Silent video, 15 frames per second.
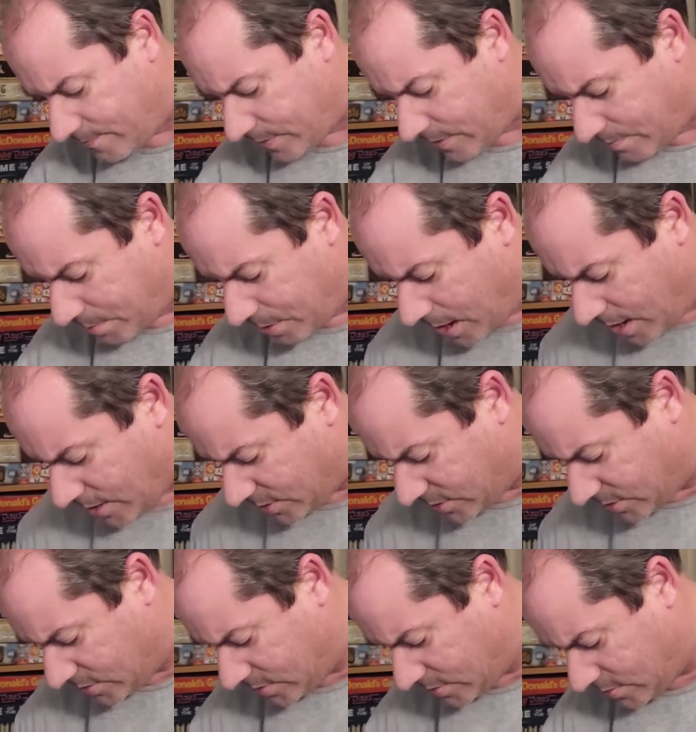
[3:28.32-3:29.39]

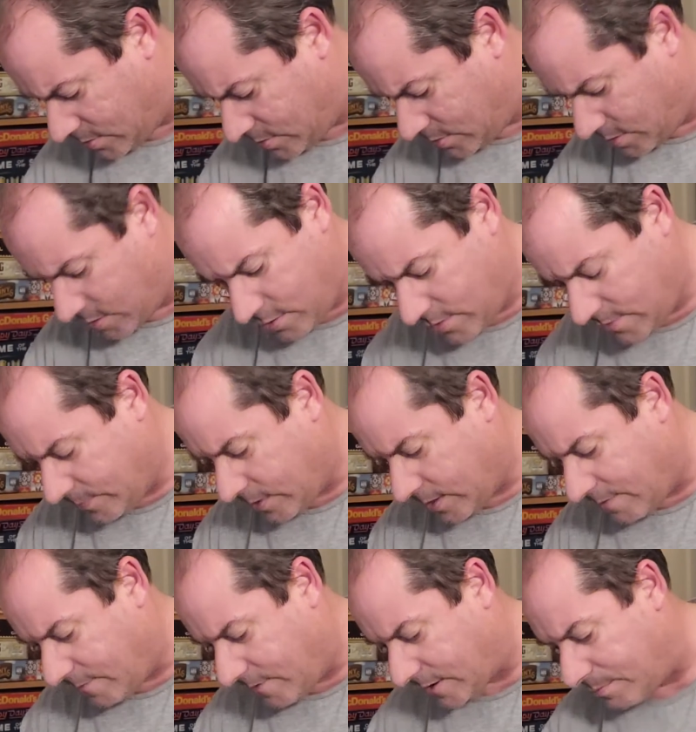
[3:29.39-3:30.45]
box. In
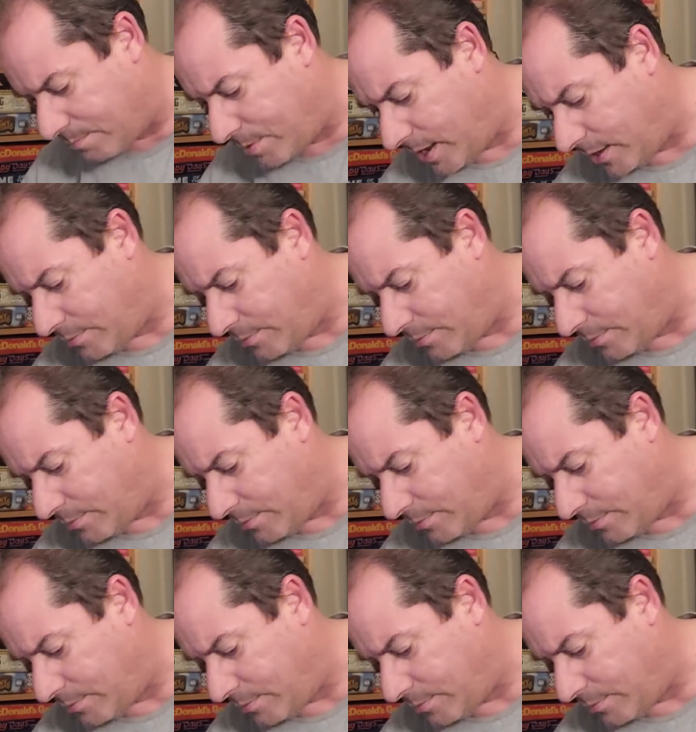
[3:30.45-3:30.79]
fact, I'm playing